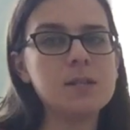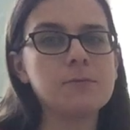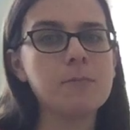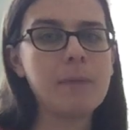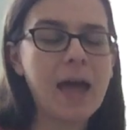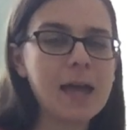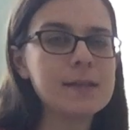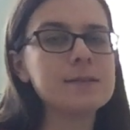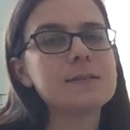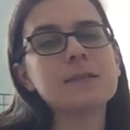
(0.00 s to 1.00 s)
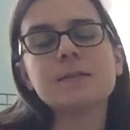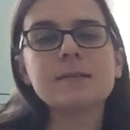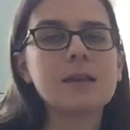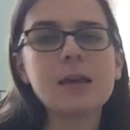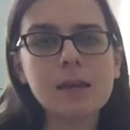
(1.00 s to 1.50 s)
different pens and
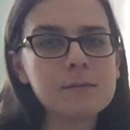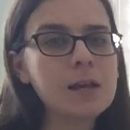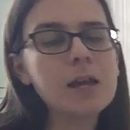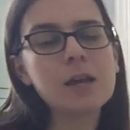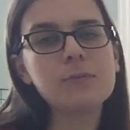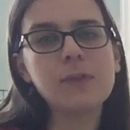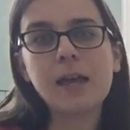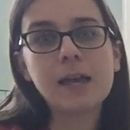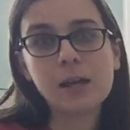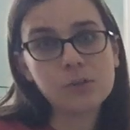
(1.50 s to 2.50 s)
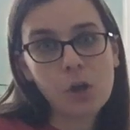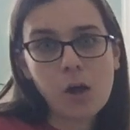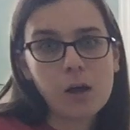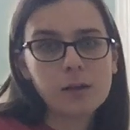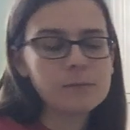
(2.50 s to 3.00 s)
see if they get
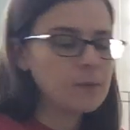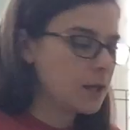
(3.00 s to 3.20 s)
along